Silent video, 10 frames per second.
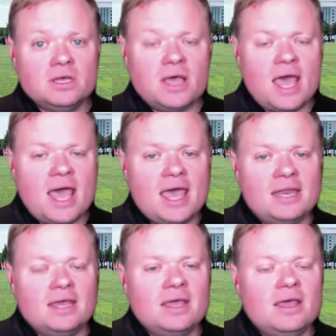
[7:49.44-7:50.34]
Yeah.
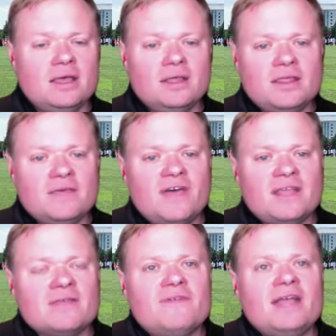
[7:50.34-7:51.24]
And the
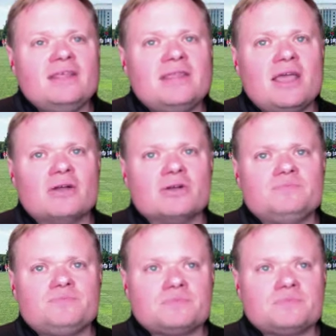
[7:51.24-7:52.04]
fact that they are